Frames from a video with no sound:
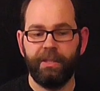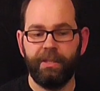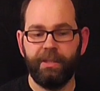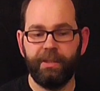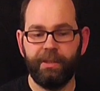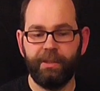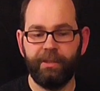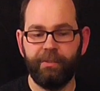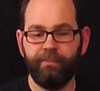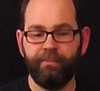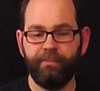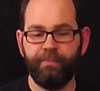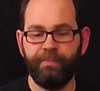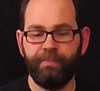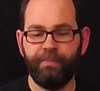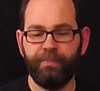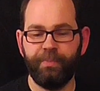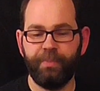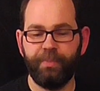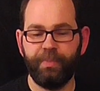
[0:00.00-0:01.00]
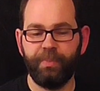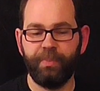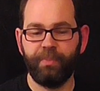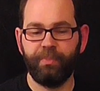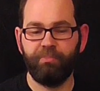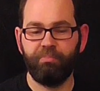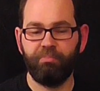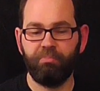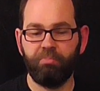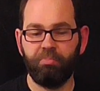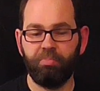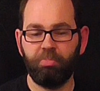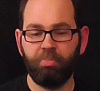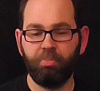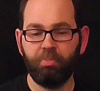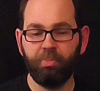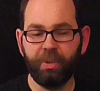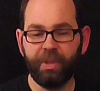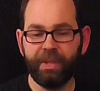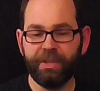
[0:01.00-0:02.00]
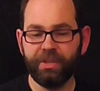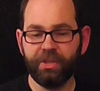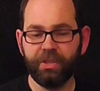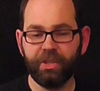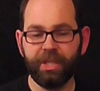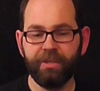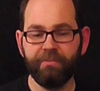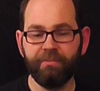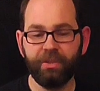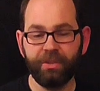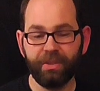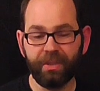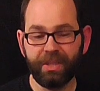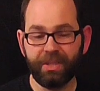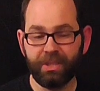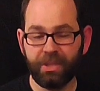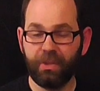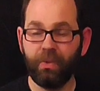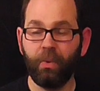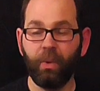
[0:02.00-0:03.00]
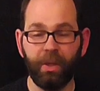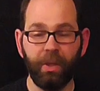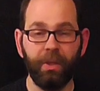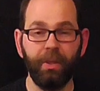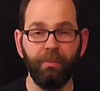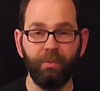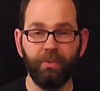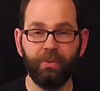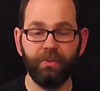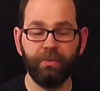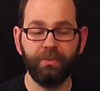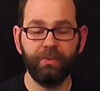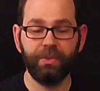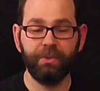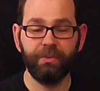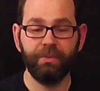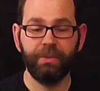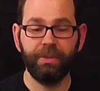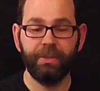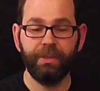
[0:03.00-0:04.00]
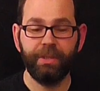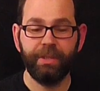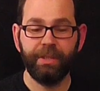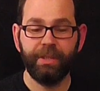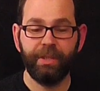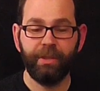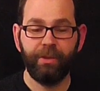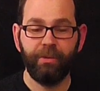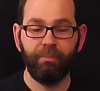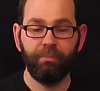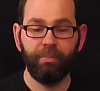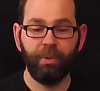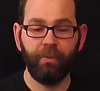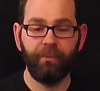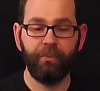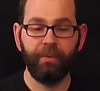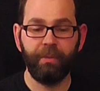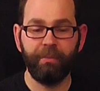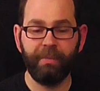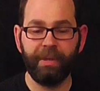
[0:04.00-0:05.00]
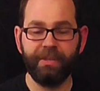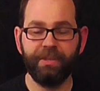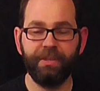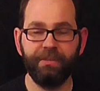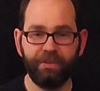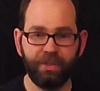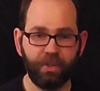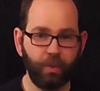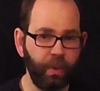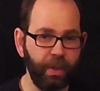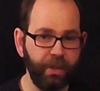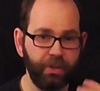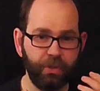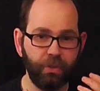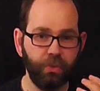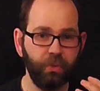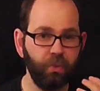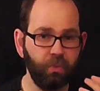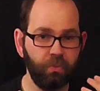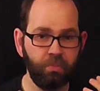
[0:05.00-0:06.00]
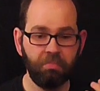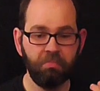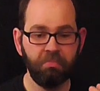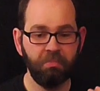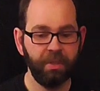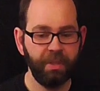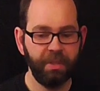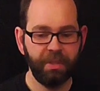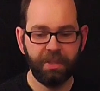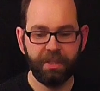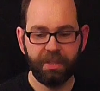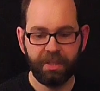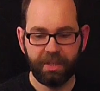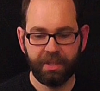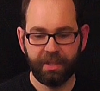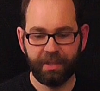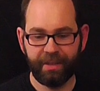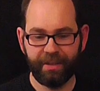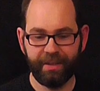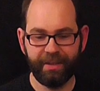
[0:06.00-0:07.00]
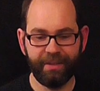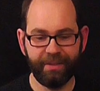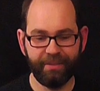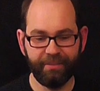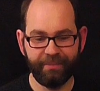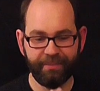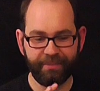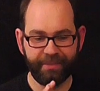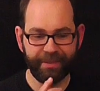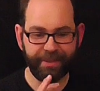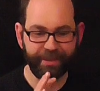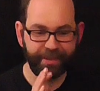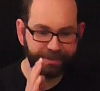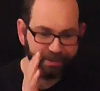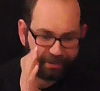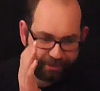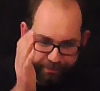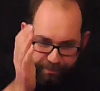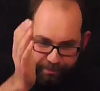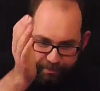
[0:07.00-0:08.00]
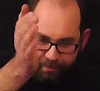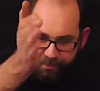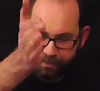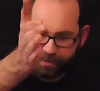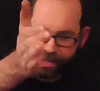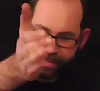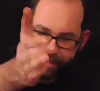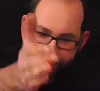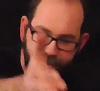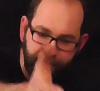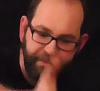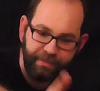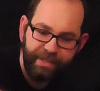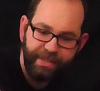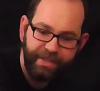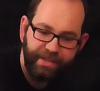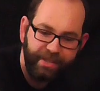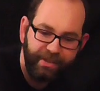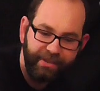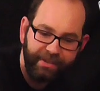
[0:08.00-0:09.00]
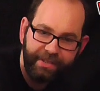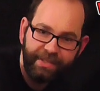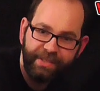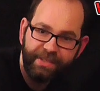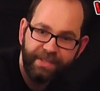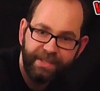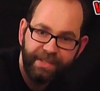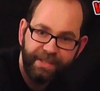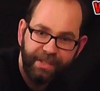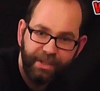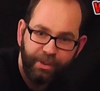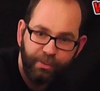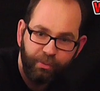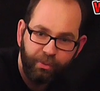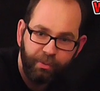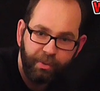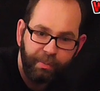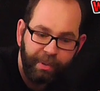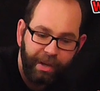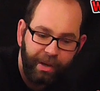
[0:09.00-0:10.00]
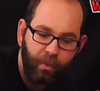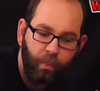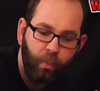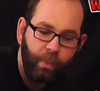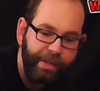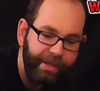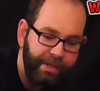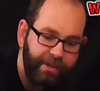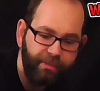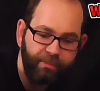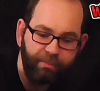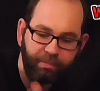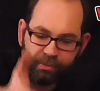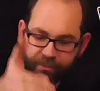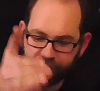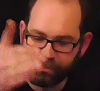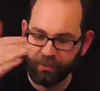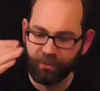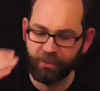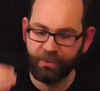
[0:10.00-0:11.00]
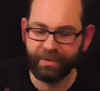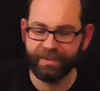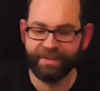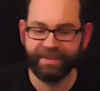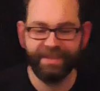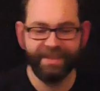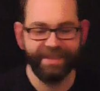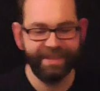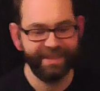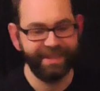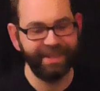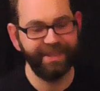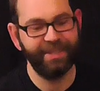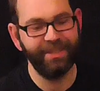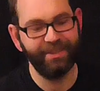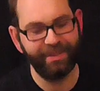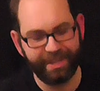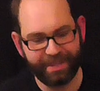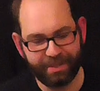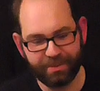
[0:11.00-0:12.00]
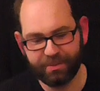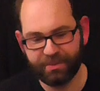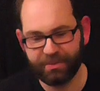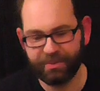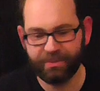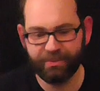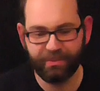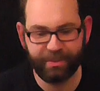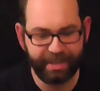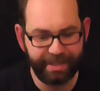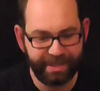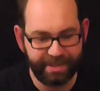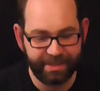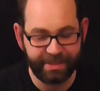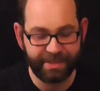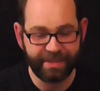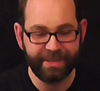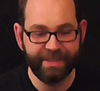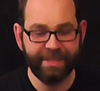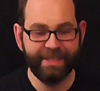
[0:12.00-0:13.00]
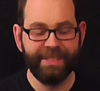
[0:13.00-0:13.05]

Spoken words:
But it is a shame because I actually quite like the models, apart from the massive square jaw. I've painted up these guys probably about a week before that Codex was released.